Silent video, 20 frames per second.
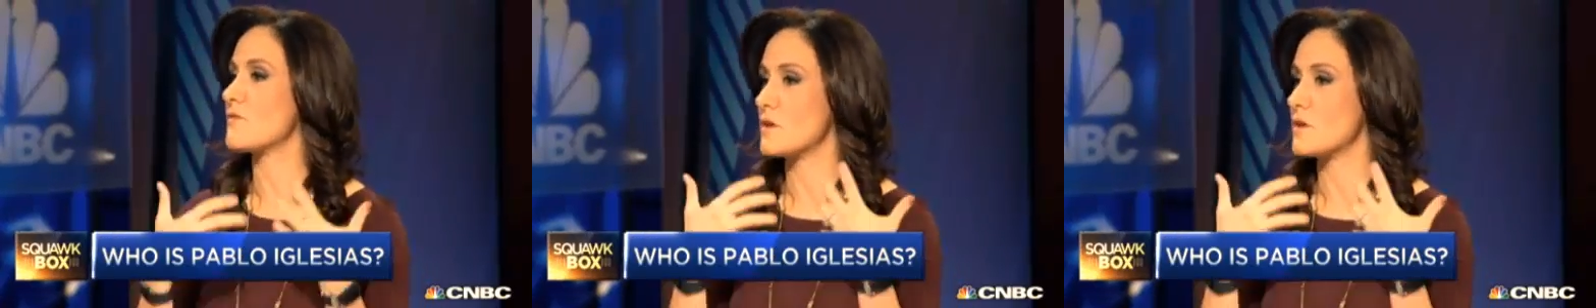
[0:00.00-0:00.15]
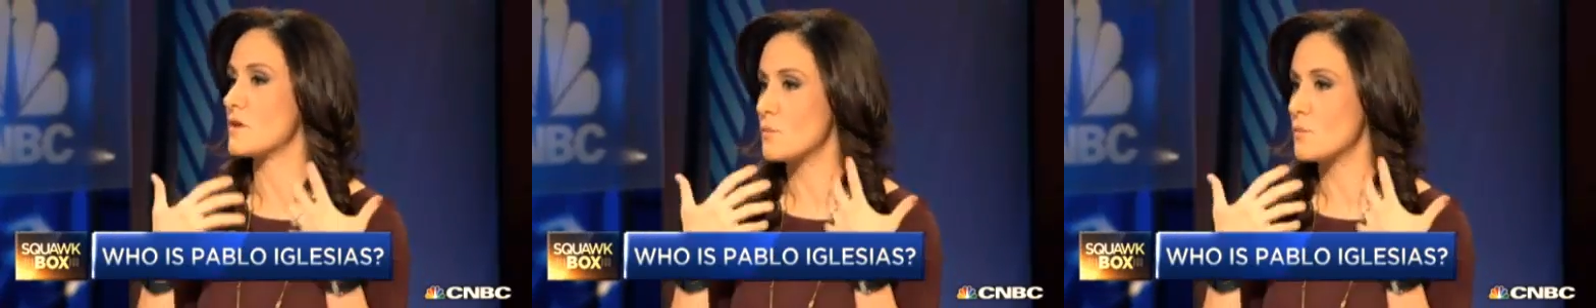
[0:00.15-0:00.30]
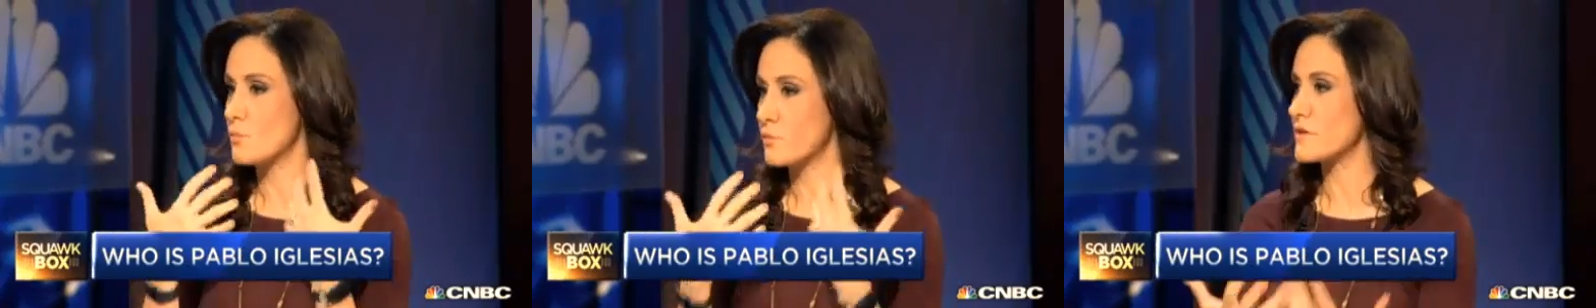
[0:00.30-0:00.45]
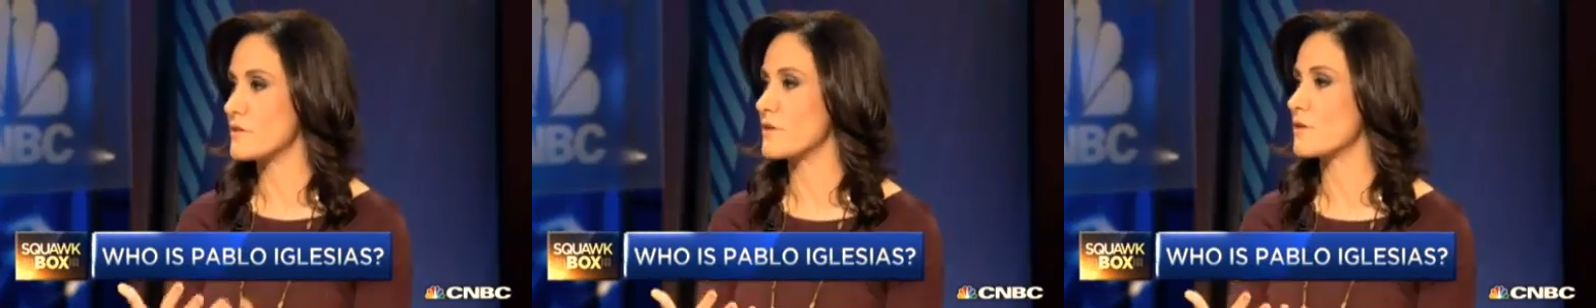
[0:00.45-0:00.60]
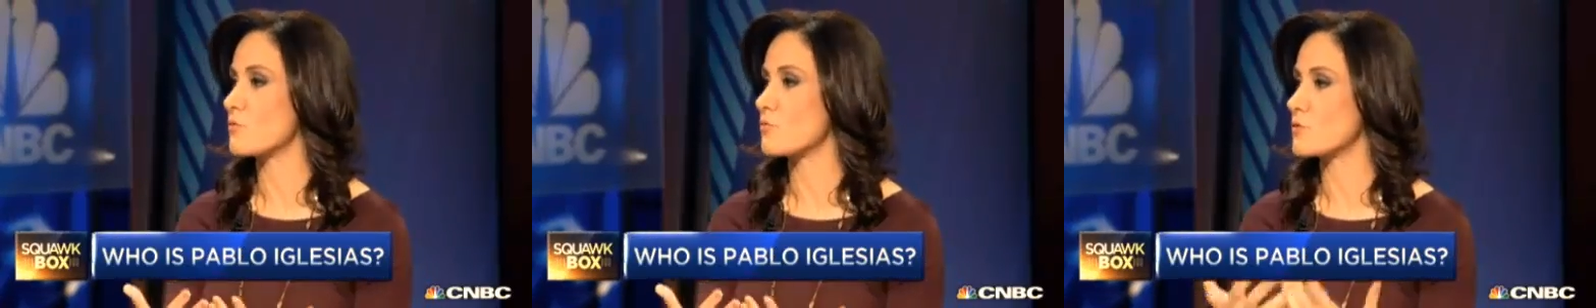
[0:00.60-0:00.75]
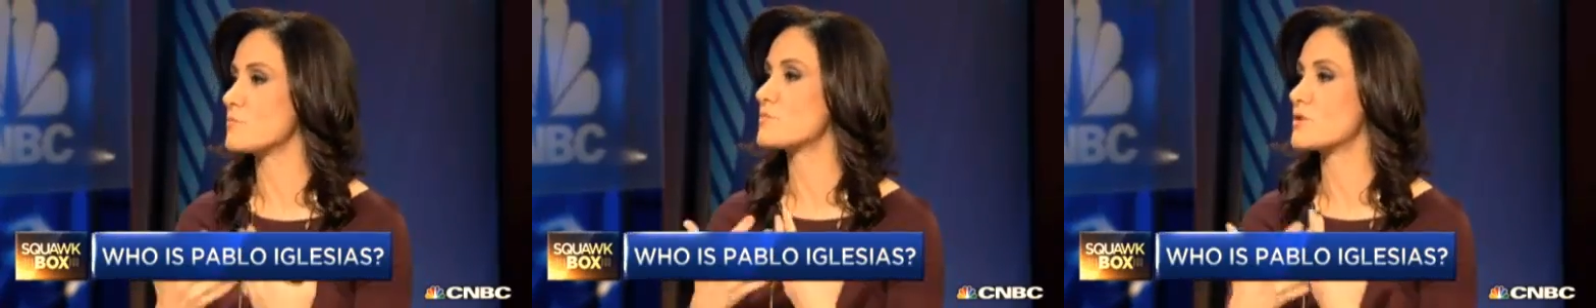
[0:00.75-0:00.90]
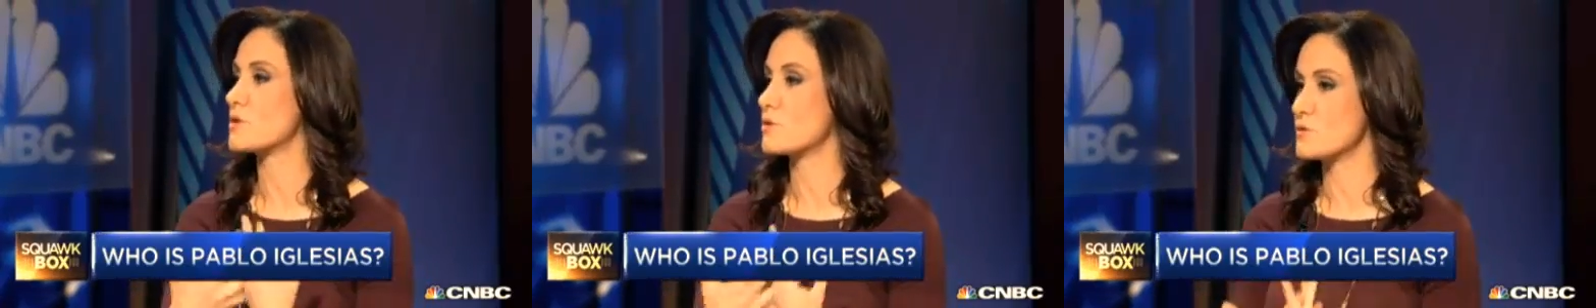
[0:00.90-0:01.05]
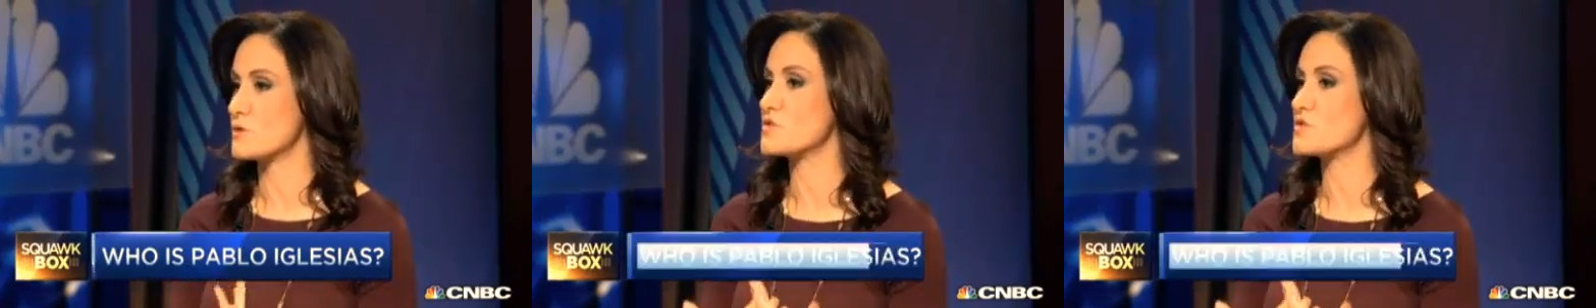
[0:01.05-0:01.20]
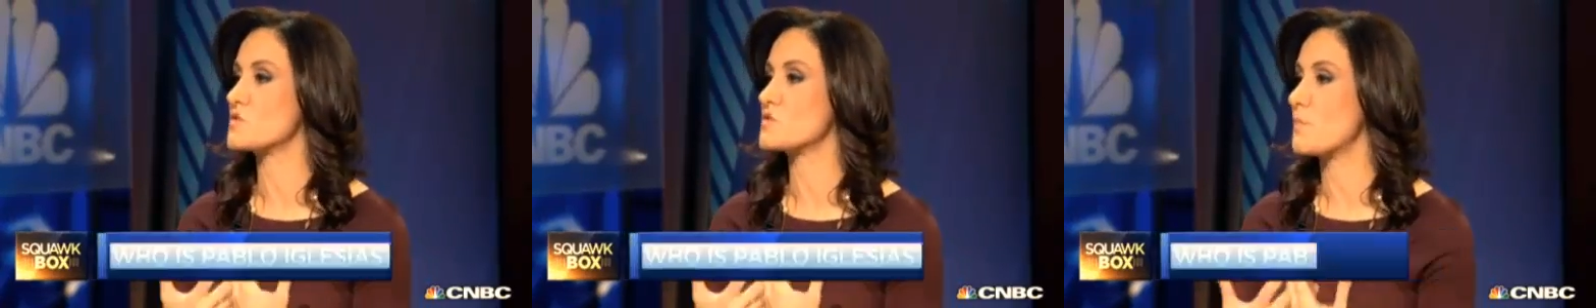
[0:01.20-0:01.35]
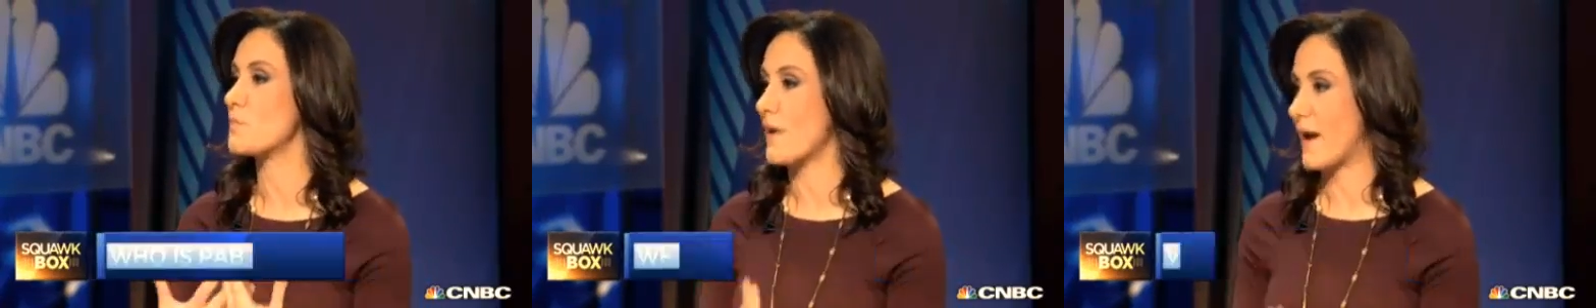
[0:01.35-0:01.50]
giving breathing room to
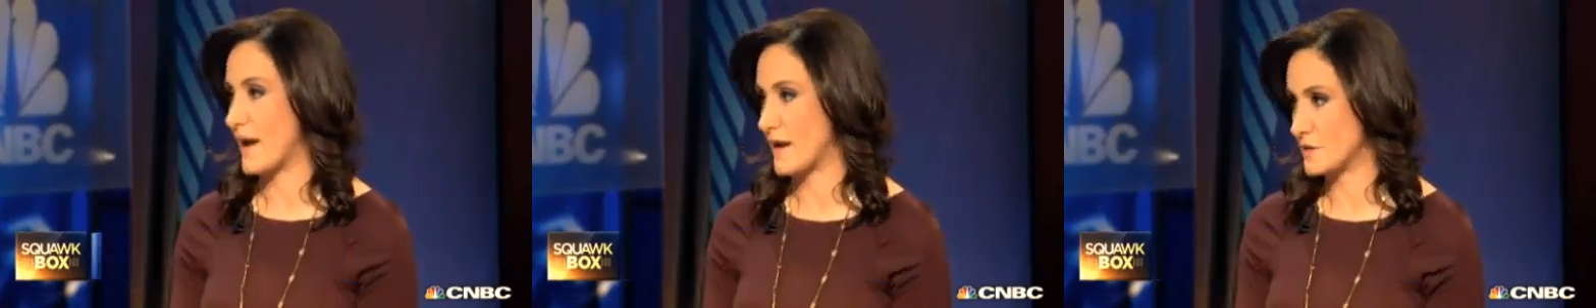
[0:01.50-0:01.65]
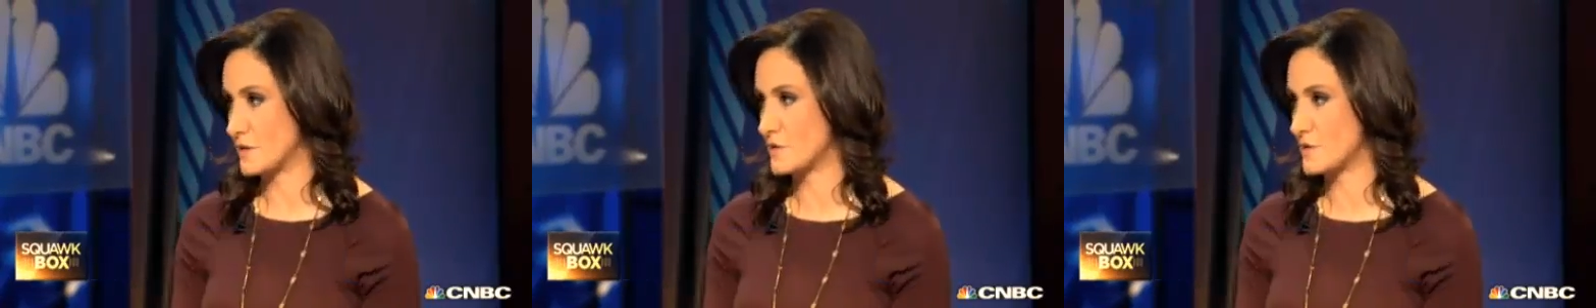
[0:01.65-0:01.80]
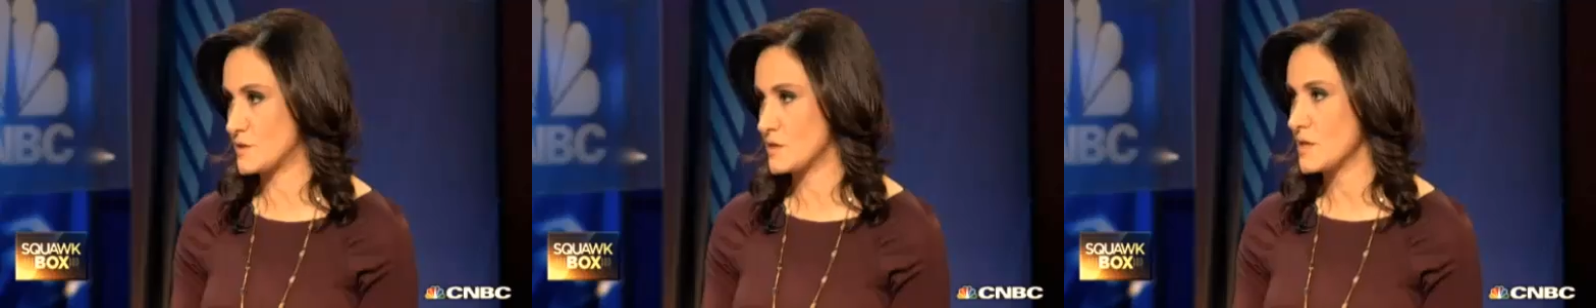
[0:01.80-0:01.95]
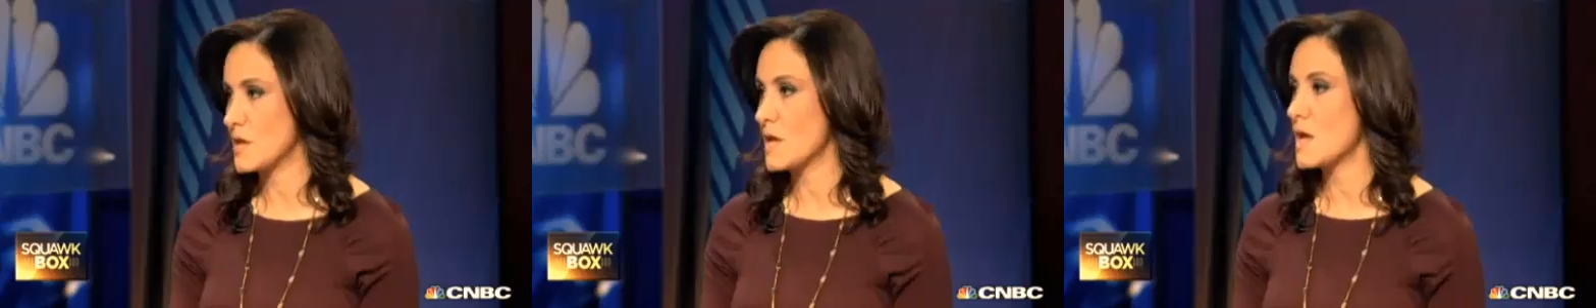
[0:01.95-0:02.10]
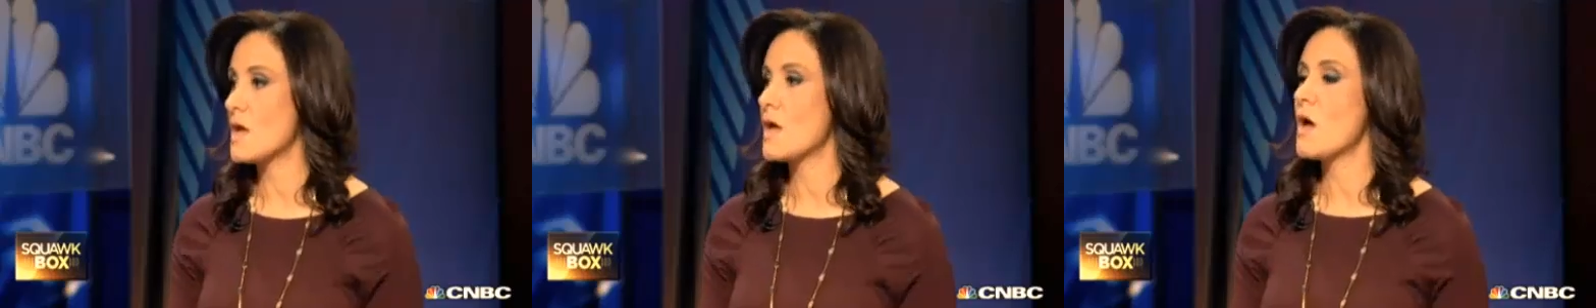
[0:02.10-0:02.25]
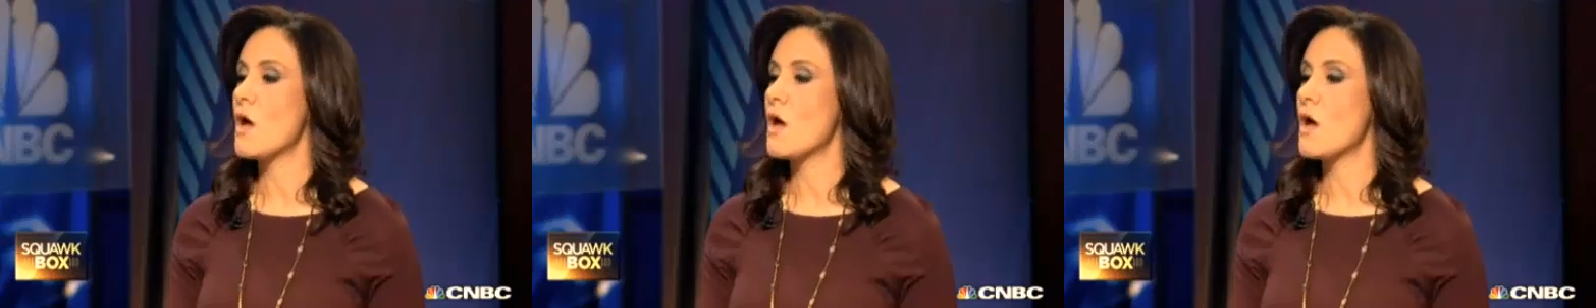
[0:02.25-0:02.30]
Greece's banks.